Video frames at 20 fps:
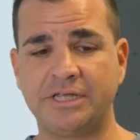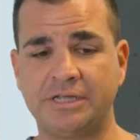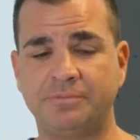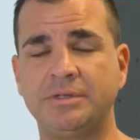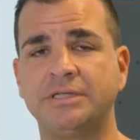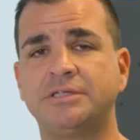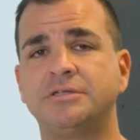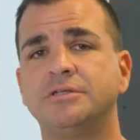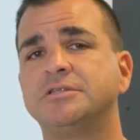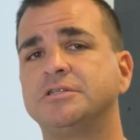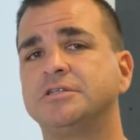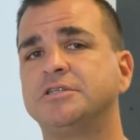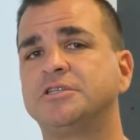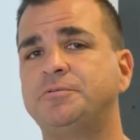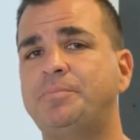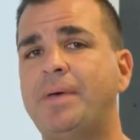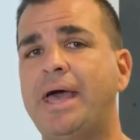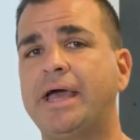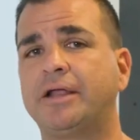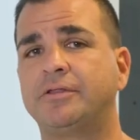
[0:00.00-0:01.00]
lead me to
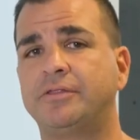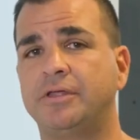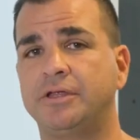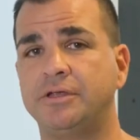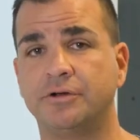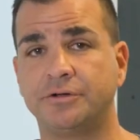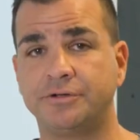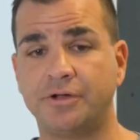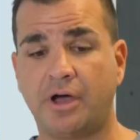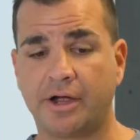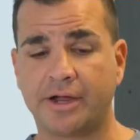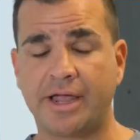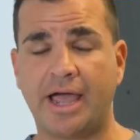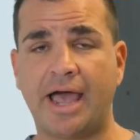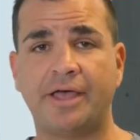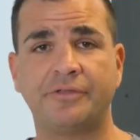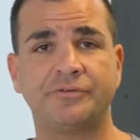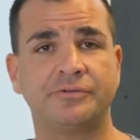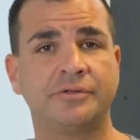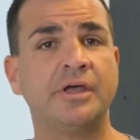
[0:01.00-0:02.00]
suspect that your dog
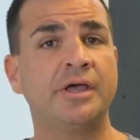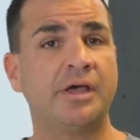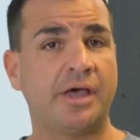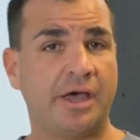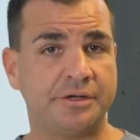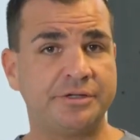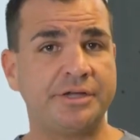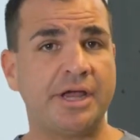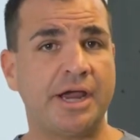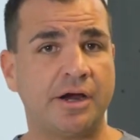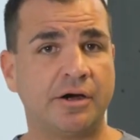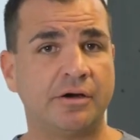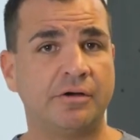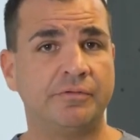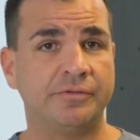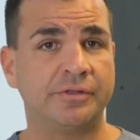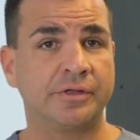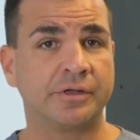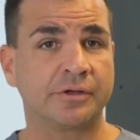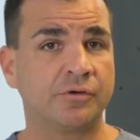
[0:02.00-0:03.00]
has a tear
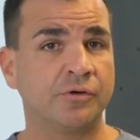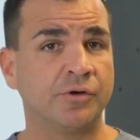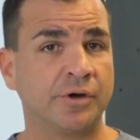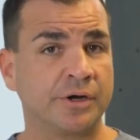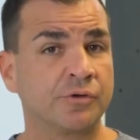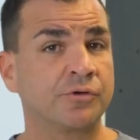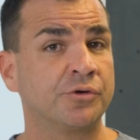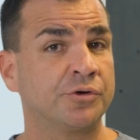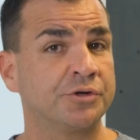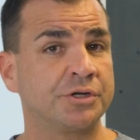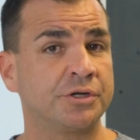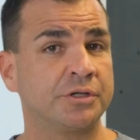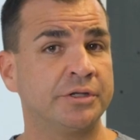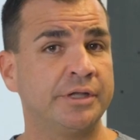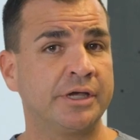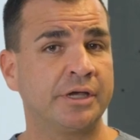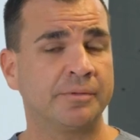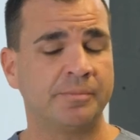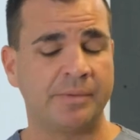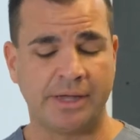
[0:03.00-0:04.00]
of the cruciate
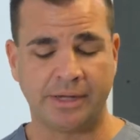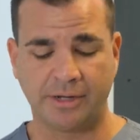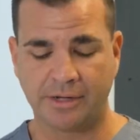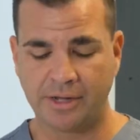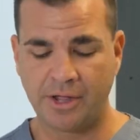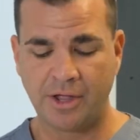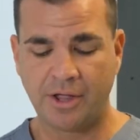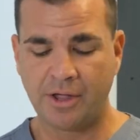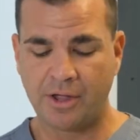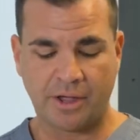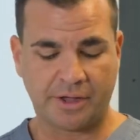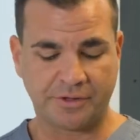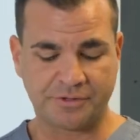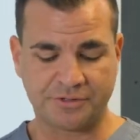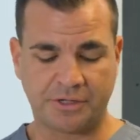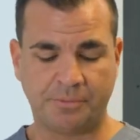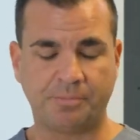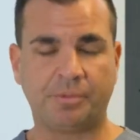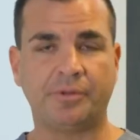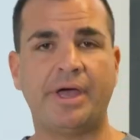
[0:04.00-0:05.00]
ligament, a
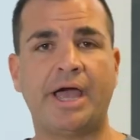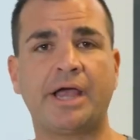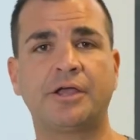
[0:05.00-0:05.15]
simple